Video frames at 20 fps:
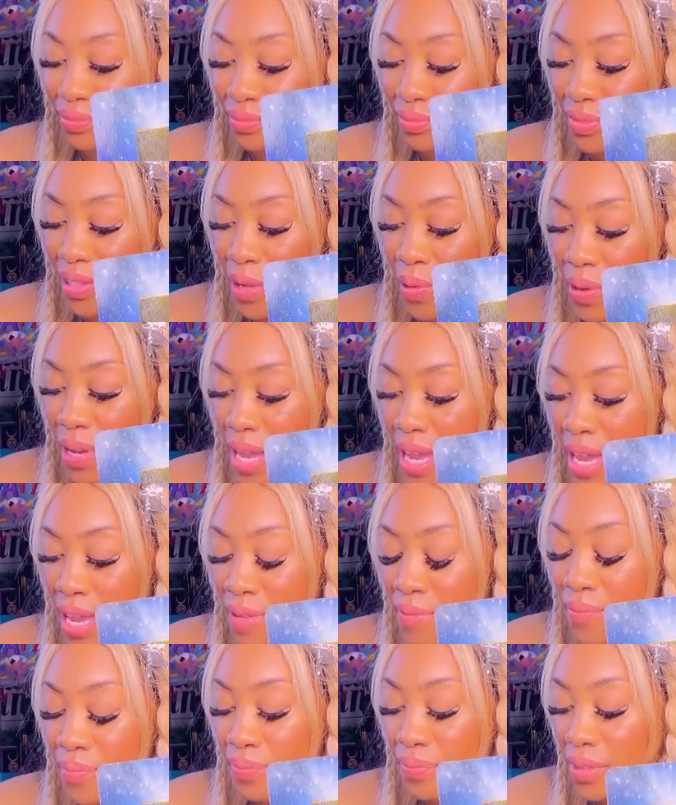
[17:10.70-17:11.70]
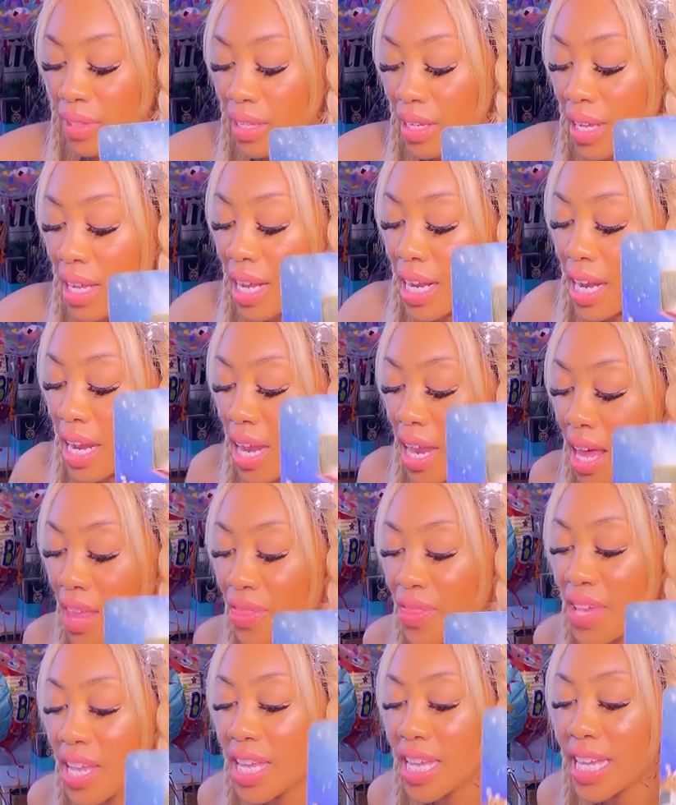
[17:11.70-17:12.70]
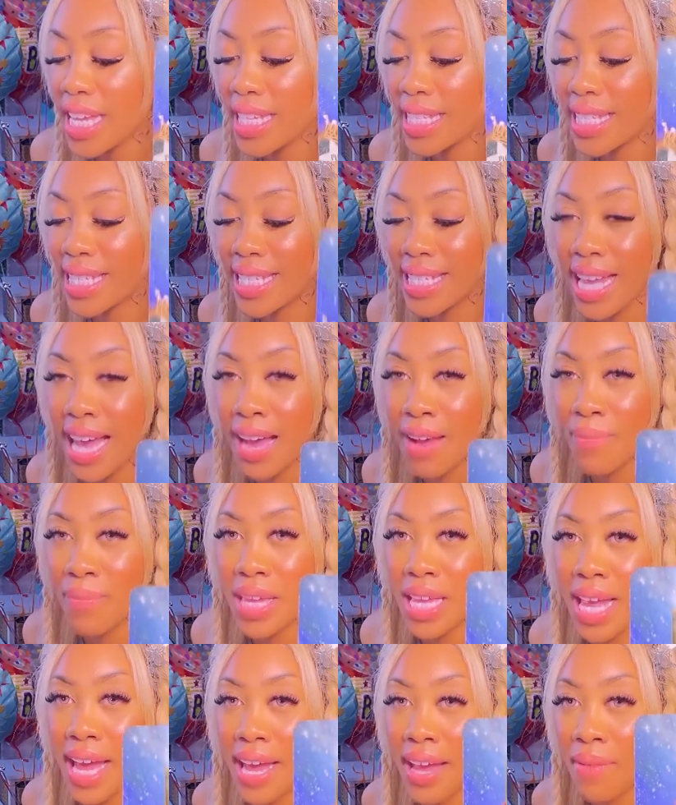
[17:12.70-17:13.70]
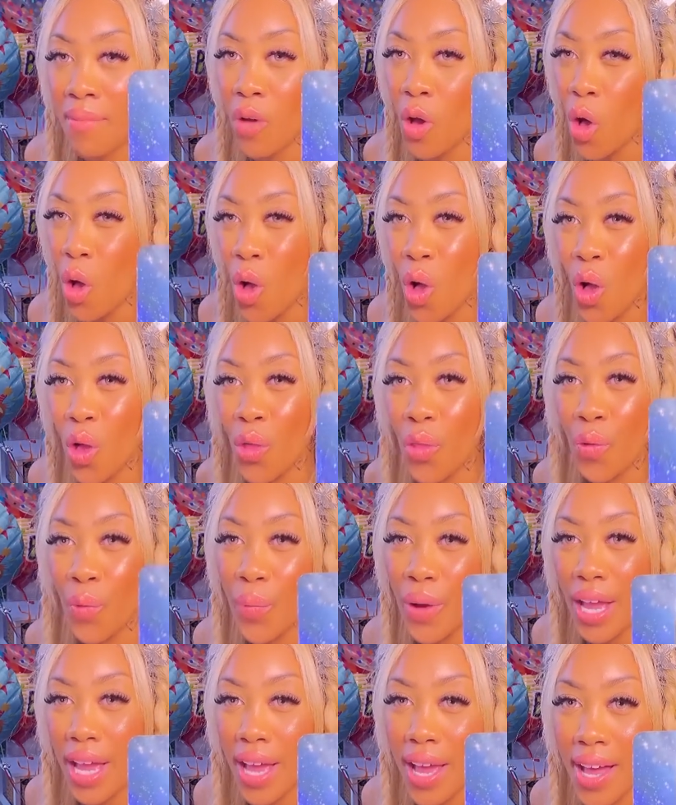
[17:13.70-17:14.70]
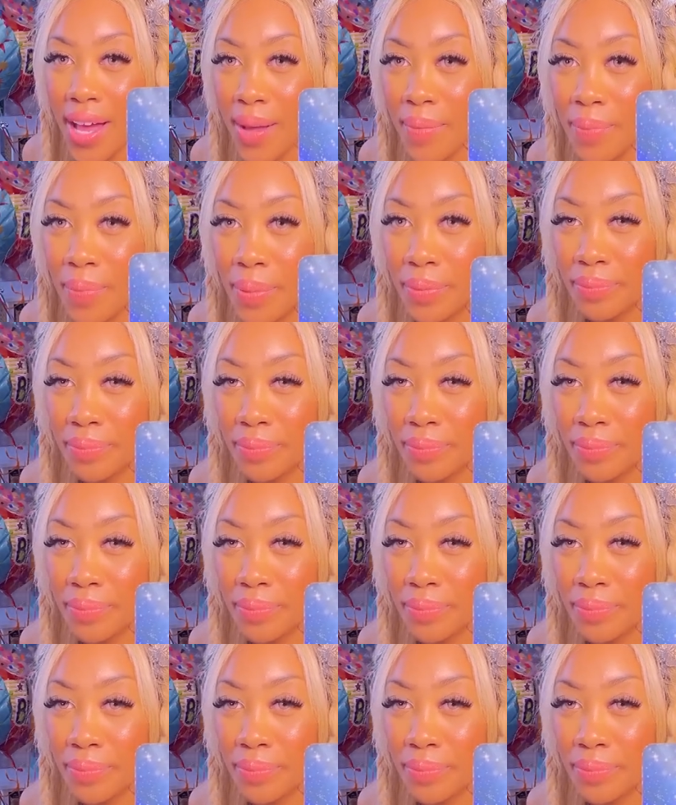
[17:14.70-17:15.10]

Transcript: Okay. Nothing can stop me. I'm all the way up.